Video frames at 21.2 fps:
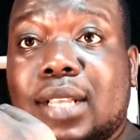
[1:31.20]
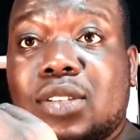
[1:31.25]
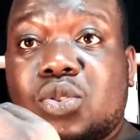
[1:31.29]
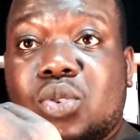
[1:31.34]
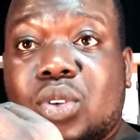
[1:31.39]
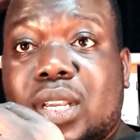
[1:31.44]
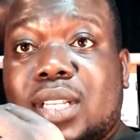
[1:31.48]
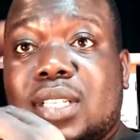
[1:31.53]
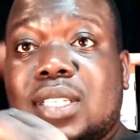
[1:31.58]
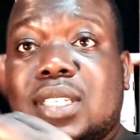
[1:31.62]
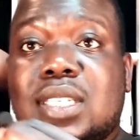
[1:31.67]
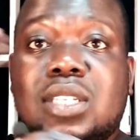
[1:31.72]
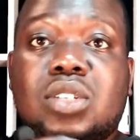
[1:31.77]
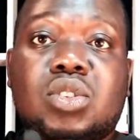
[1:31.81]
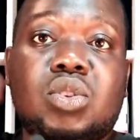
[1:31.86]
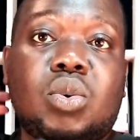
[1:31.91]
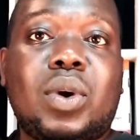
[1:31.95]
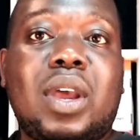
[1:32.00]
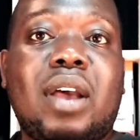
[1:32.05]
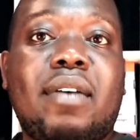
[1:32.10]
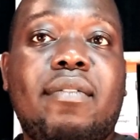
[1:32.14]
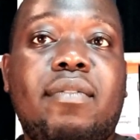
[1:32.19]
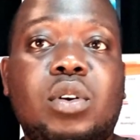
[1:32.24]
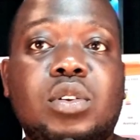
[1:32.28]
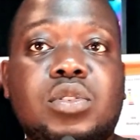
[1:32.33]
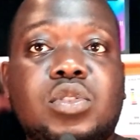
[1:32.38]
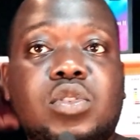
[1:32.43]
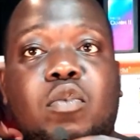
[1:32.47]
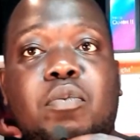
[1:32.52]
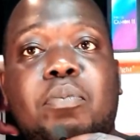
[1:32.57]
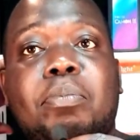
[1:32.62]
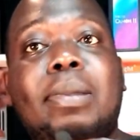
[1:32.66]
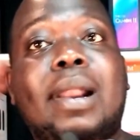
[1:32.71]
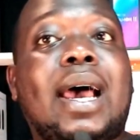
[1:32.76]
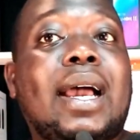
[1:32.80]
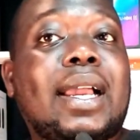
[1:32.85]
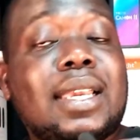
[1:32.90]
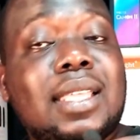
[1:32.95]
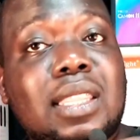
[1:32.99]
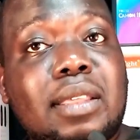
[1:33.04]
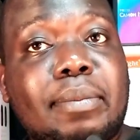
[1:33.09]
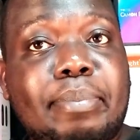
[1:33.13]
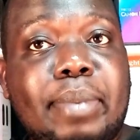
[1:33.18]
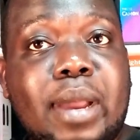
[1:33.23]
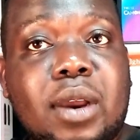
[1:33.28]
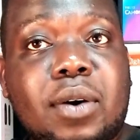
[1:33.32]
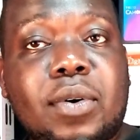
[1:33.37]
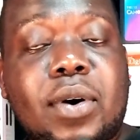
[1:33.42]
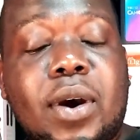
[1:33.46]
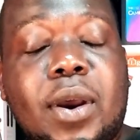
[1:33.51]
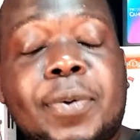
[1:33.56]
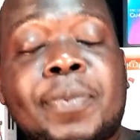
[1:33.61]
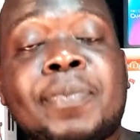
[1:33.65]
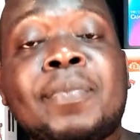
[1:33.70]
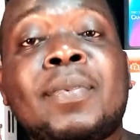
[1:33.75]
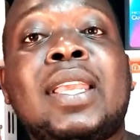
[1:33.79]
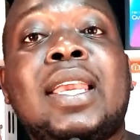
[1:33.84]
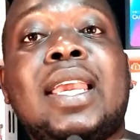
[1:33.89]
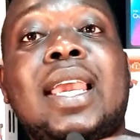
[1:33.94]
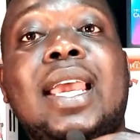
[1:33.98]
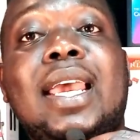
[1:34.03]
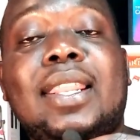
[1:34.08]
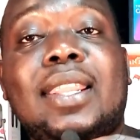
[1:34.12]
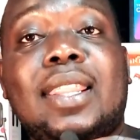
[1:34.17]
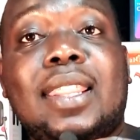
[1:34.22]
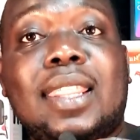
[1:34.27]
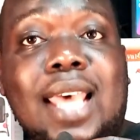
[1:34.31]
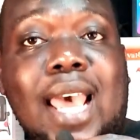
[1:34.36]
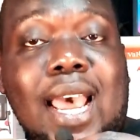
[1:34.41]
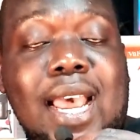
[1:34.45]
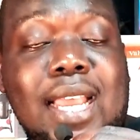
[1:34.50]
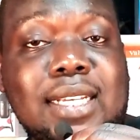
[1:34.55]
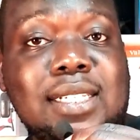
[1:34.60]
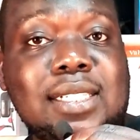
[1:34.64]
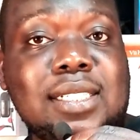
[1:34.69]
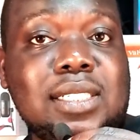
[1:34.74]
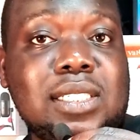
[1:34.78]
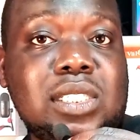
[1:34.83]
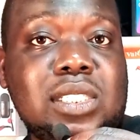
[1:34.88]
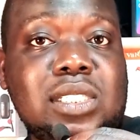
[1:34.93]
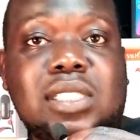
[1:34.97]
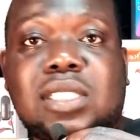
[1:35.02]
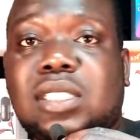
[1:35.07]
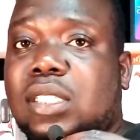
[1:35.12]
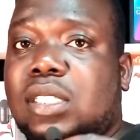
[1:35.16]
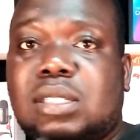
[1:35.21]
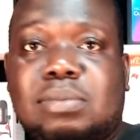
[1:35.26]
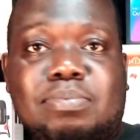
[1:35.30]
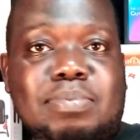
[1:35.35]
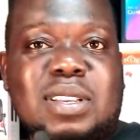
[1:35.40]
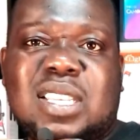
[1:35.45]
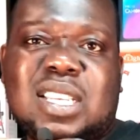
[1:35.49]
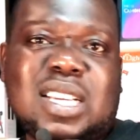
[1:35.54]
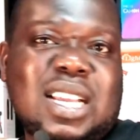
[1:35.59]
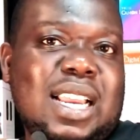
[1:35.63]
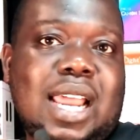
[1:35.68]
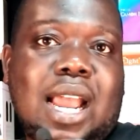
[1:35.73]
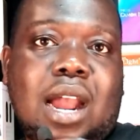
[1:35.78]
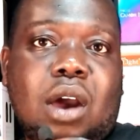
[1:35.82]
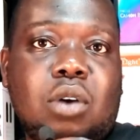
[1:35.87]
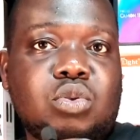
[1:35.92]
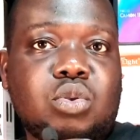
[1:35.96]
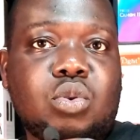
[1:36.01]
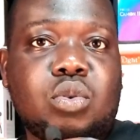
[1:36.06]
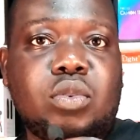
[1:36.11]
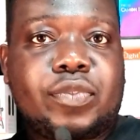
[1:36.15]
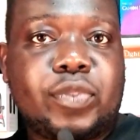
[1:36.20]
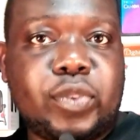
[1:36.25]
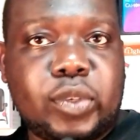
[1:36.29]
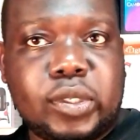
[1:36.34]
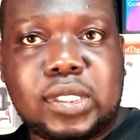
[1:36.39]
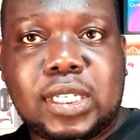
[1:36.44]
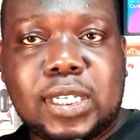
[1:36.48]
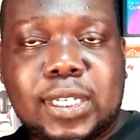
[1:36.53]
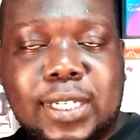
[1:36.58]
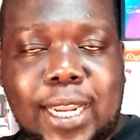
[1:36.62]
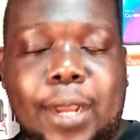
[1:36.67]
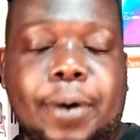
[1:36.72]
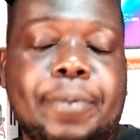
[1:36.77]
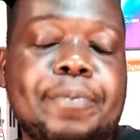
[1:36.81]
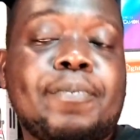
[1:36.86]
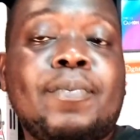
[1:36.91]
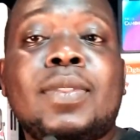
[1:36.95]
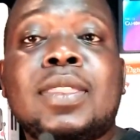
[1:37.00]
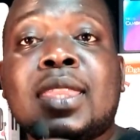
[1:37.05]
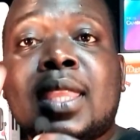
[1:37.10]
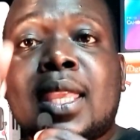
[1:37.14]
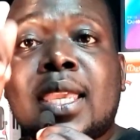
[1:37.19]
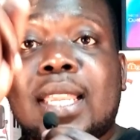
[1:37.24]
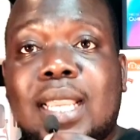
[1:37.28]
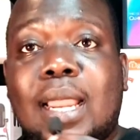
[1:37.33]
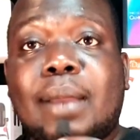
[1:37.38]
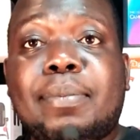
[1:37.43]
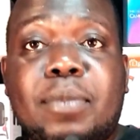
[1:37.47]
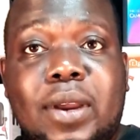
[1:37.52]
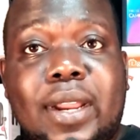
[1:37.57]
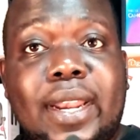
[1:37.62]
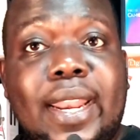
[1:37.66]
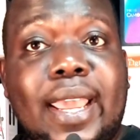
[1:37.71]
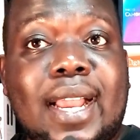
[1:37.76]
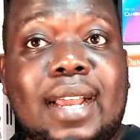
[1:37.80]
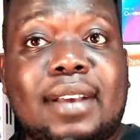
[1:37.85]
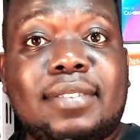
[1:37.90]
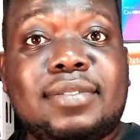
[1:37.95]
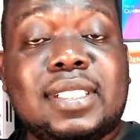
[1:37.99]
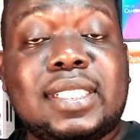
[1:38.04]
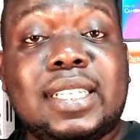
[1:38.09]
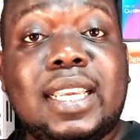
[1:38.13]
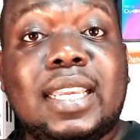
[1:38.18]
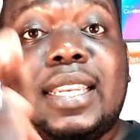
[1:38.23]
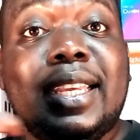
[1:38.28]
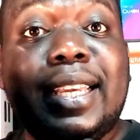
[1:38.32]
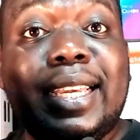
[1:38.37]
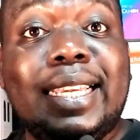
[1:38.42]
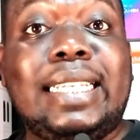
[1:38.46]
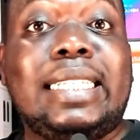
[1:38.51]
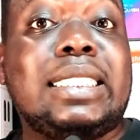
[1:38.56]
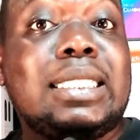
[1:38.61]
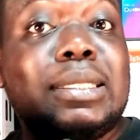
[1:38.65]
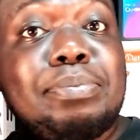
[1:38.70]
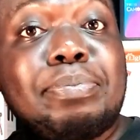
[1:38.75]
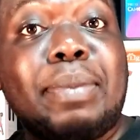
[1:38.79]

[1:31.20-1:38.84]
as you can see. So we have lots of black in the background, and that is basically how to confuse it. Now, camera, like I've said, is